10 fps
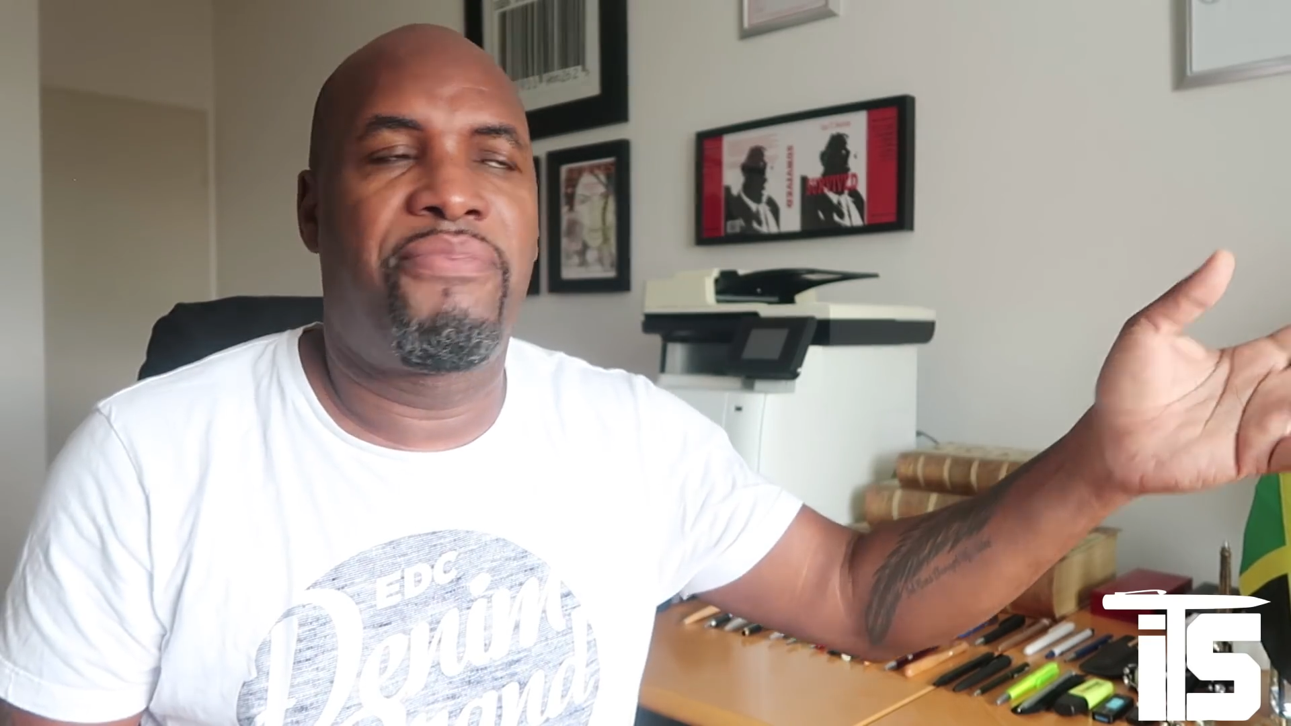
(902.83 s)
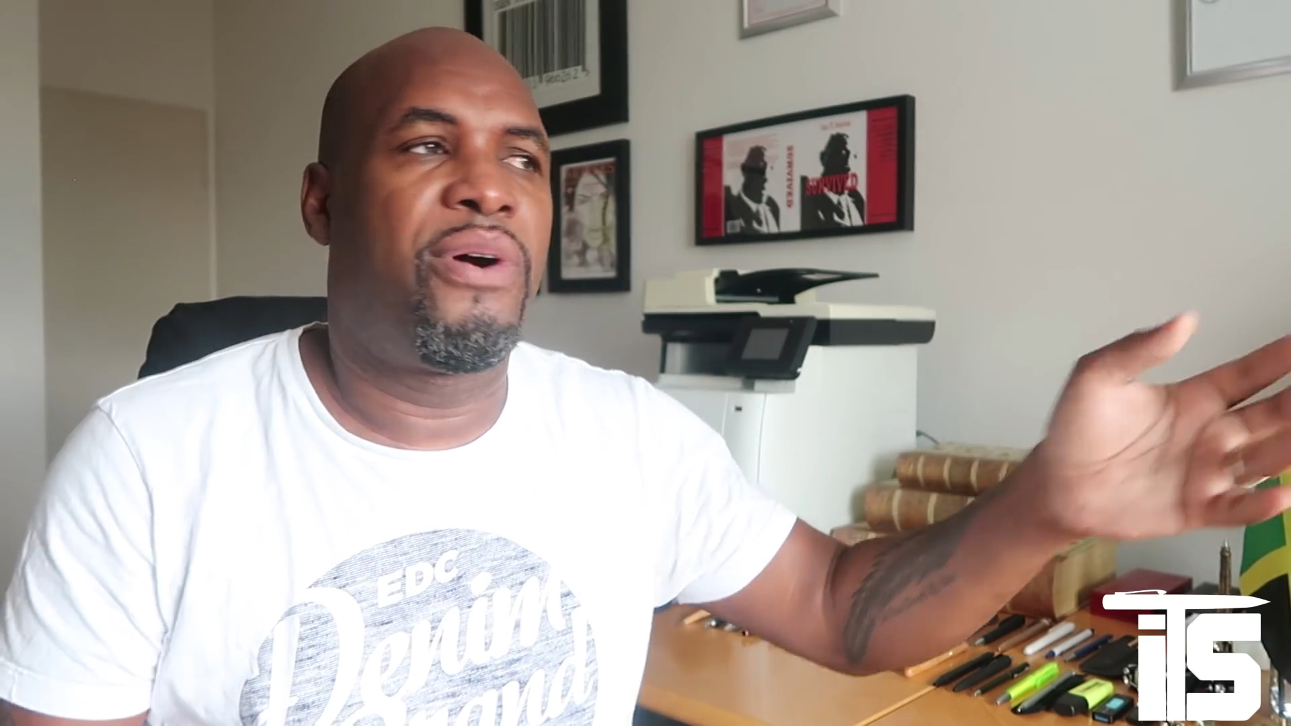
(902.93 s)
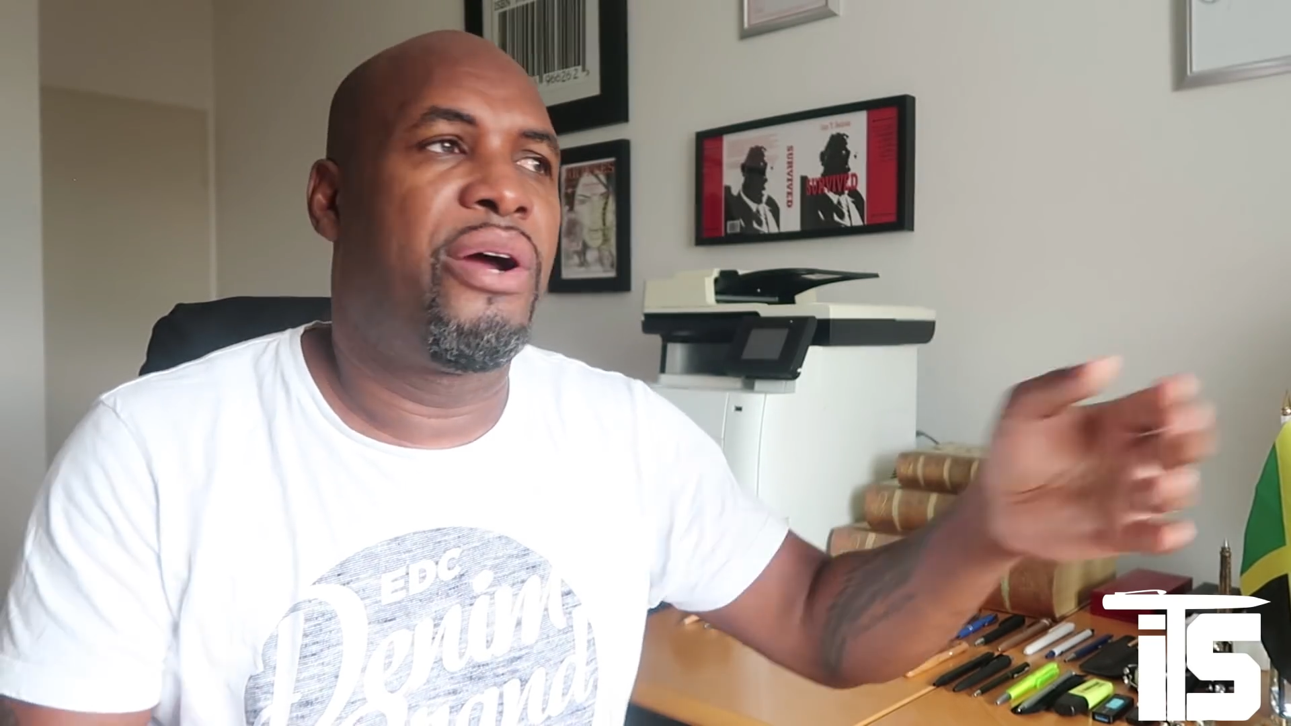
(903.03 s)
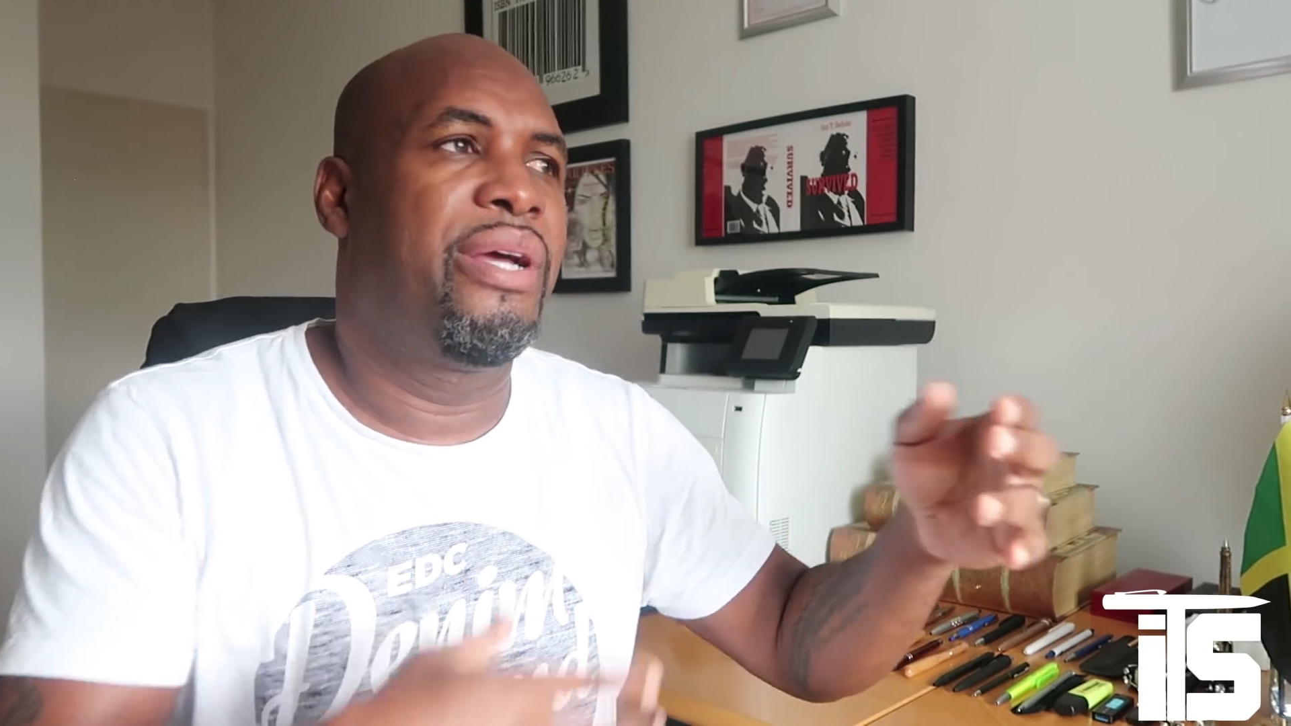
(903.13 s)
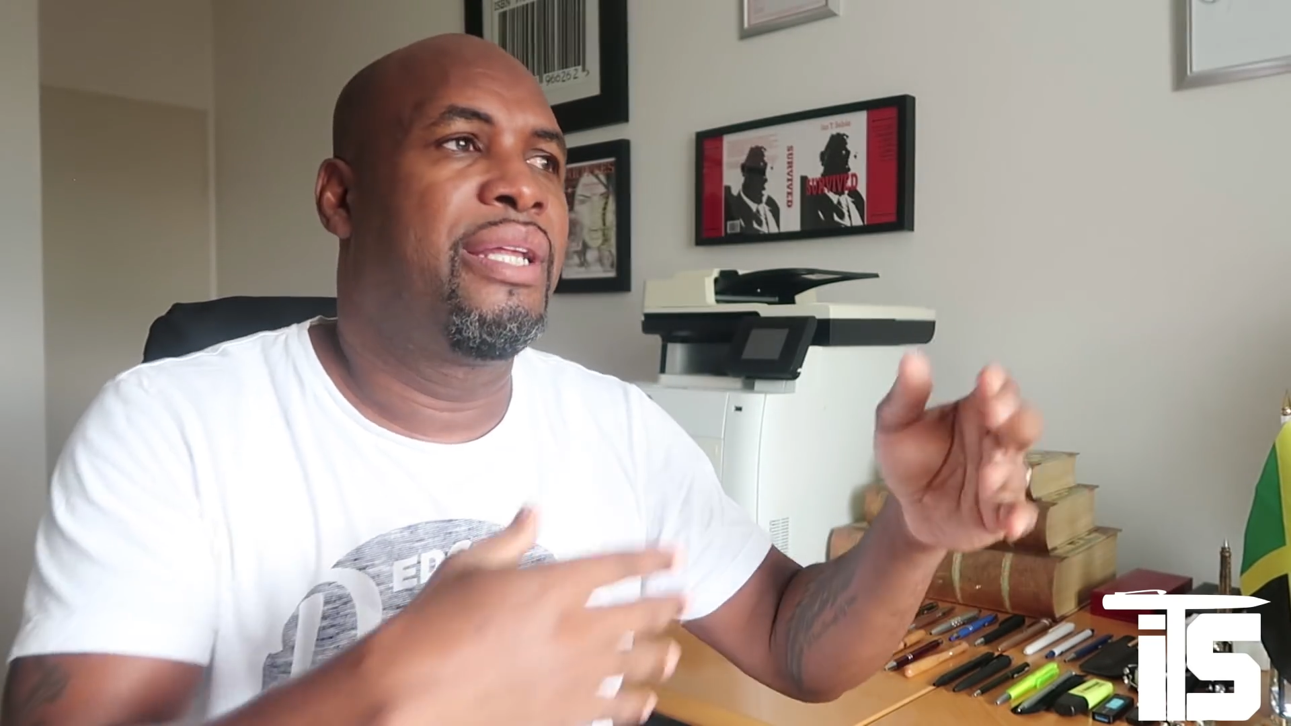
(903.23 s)

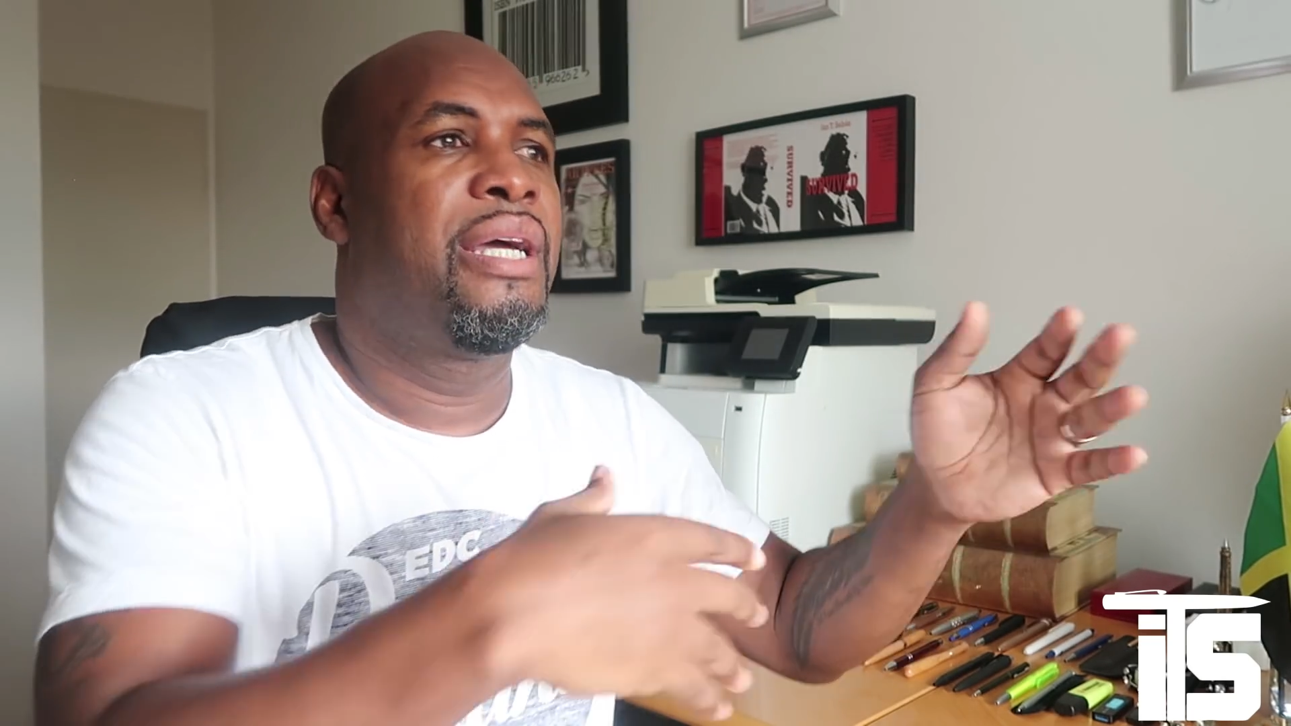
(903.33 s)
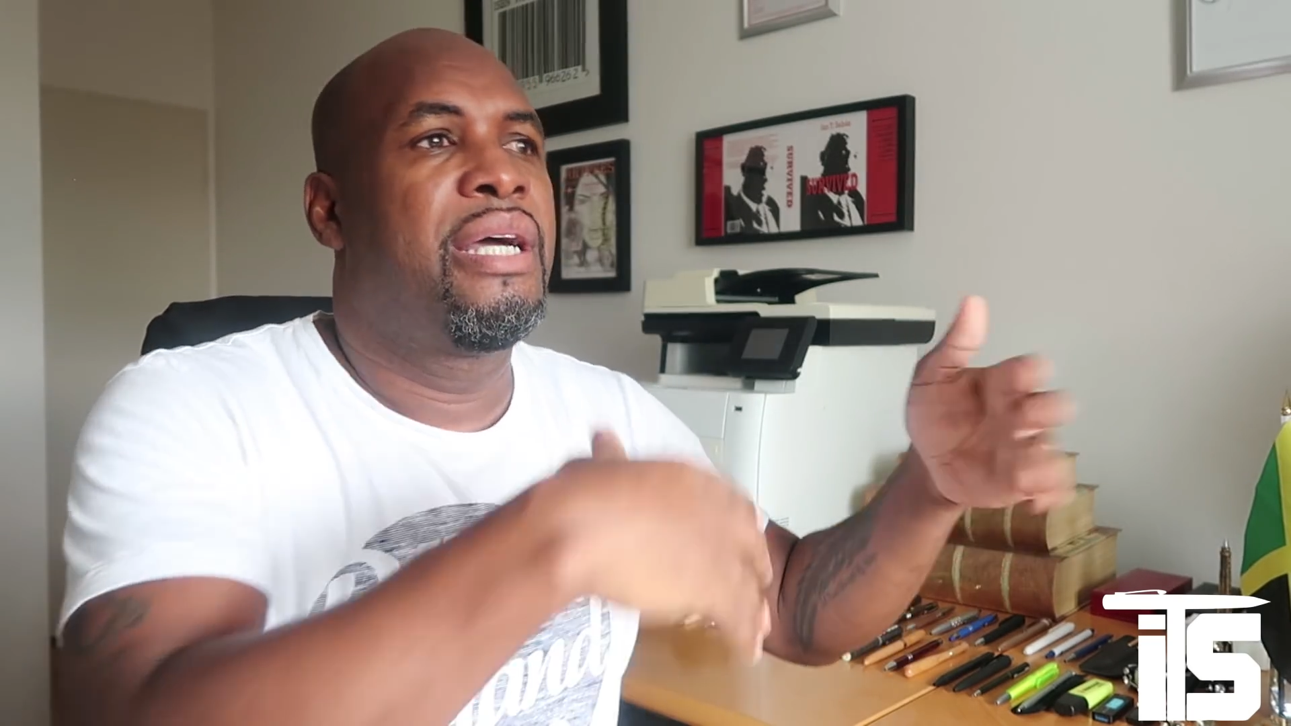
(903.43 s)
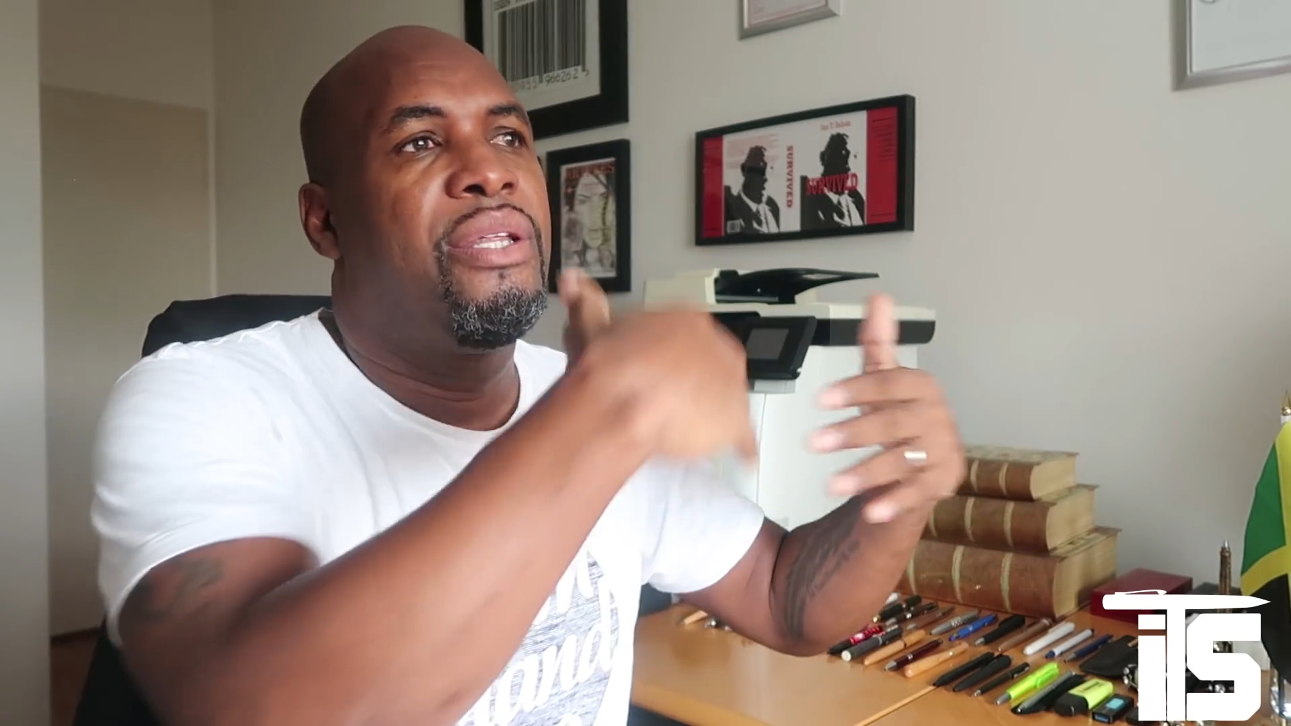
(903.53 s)
foreign.